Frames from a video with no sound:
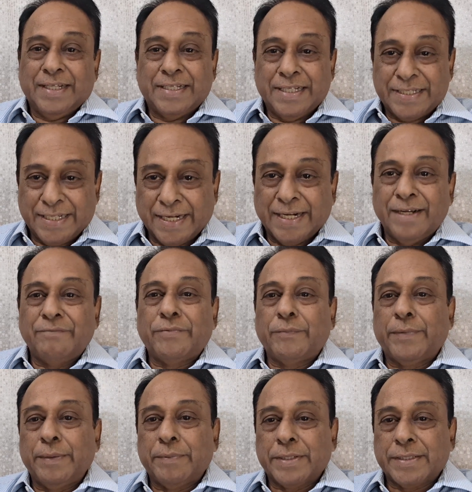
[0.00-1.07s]
The second
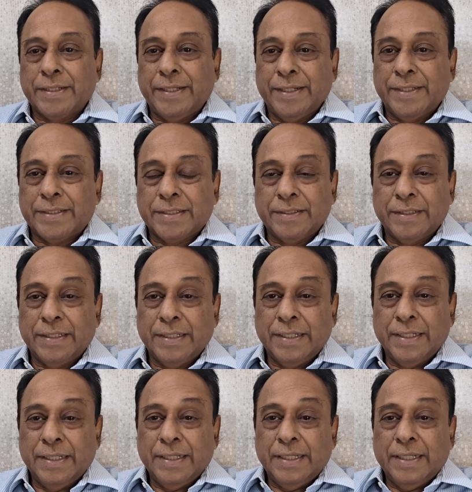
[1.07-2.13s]
50% is
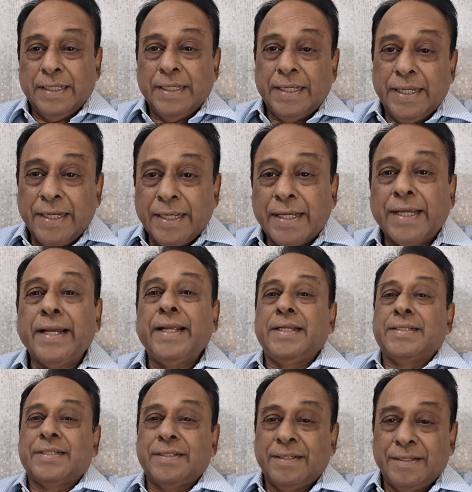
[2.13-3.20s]

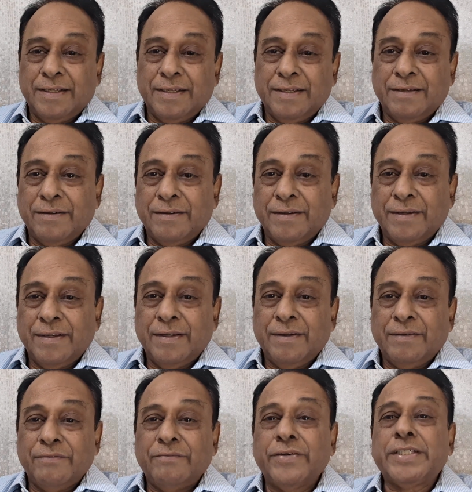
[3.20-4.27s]
increase
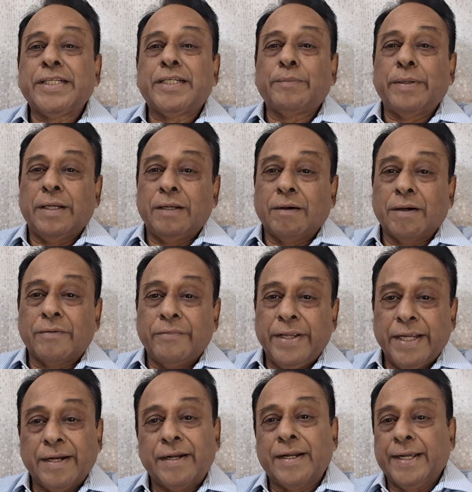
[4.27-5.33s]
vegetable or
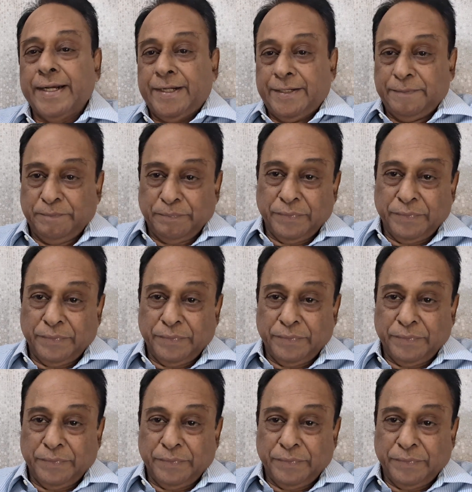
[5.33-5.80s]
vegan diet.